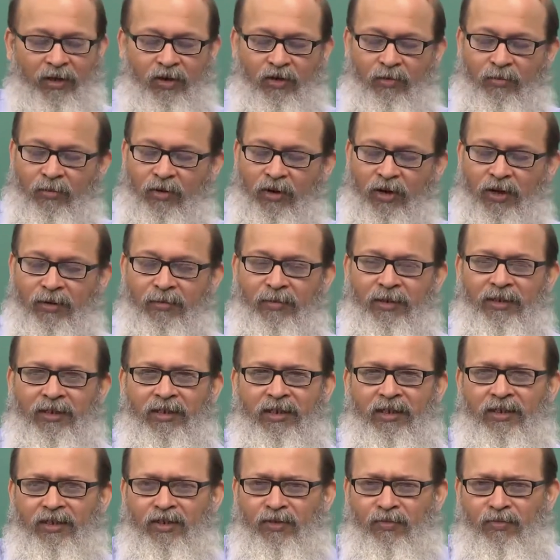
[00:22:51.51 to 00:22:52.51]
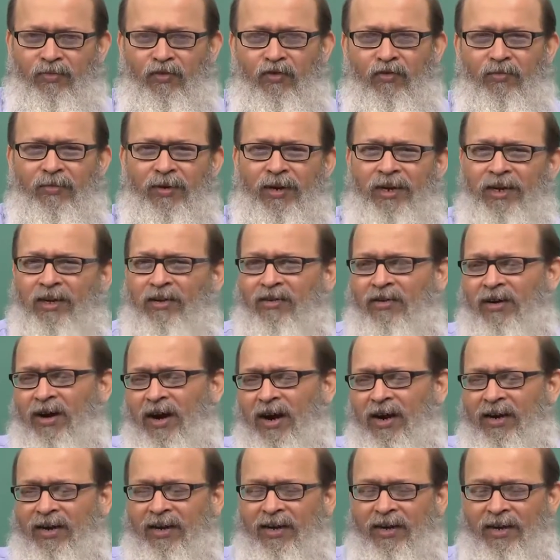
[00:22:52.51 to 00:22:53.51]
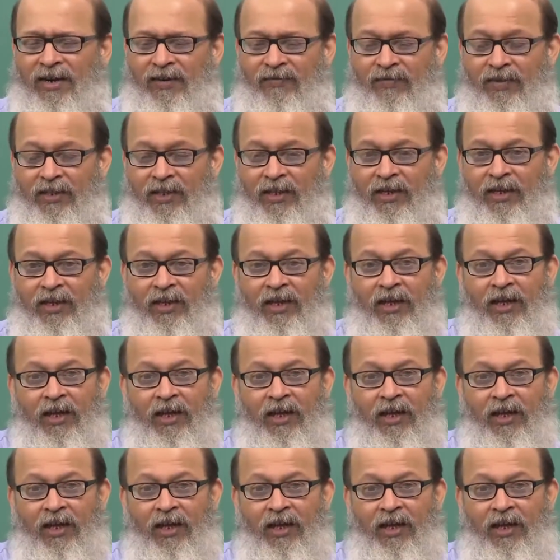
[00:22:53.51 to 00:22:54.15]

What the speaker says: your body muscles, your movement, your heart rate, everything.